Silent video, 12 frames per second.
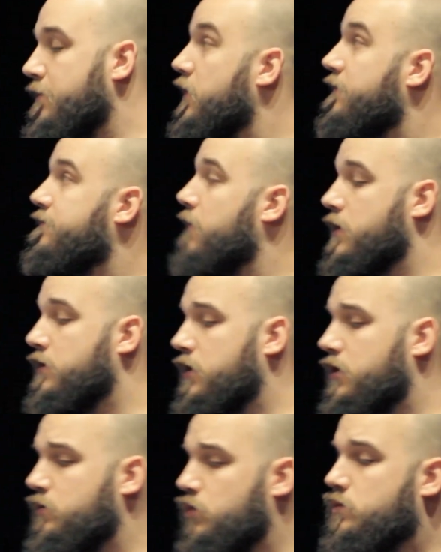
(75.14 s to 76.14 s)
if my
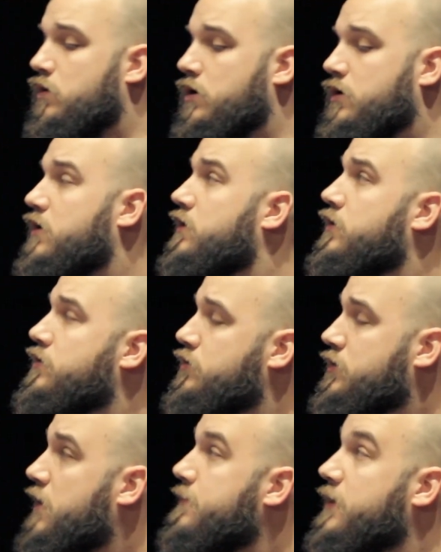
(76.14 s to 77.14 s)
clicker would work in a due
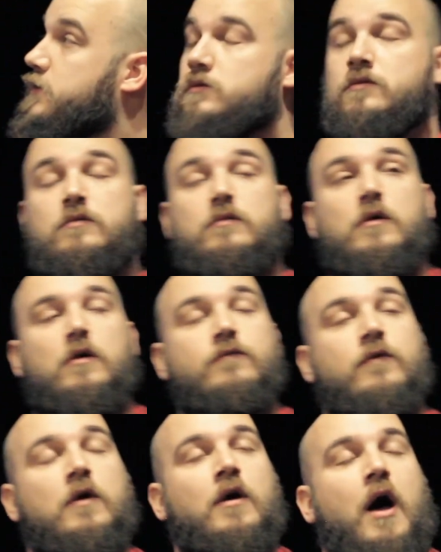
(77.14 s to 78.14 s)
time, yes.
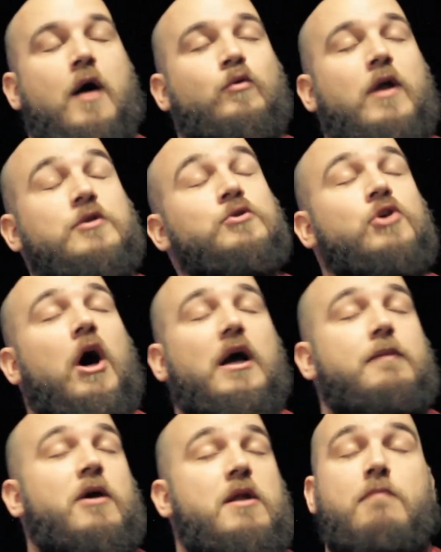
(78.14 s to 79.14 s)
I would like to talk
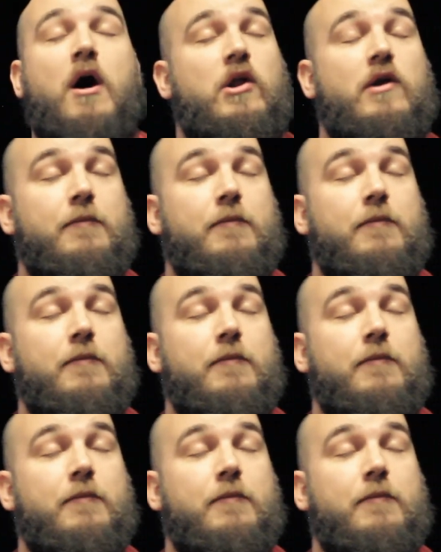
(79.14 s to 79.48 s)
about a modern